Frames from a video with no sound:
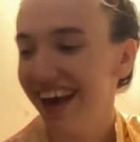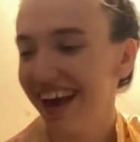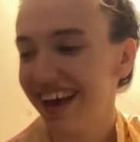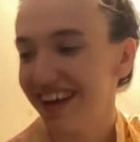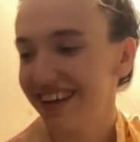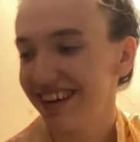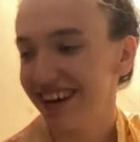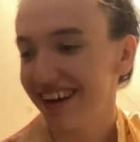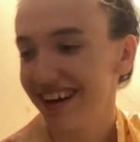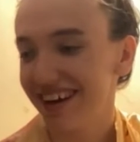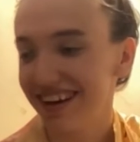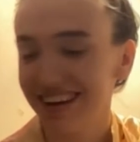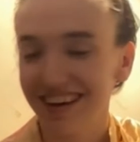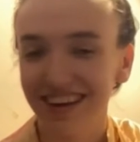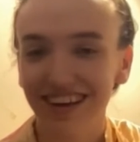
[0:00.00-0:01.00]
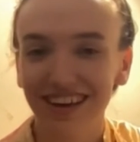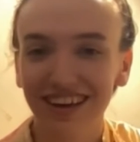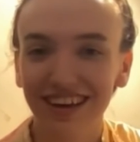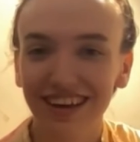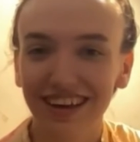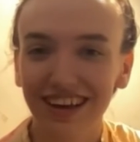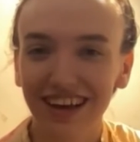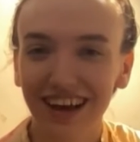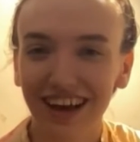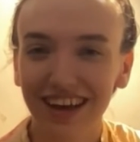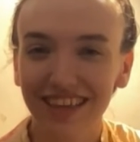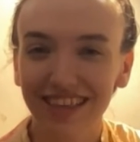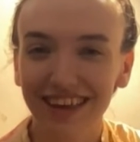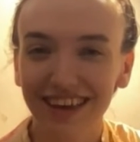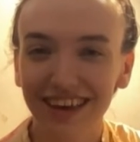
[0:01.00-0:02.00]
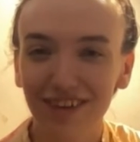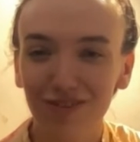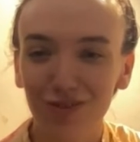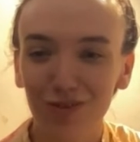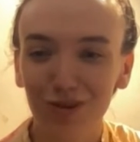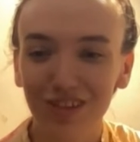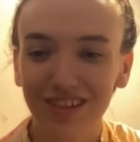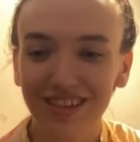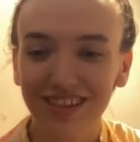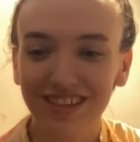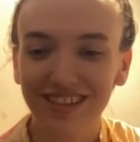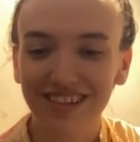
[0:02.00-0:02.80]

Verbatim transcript: And uh, I think everyone,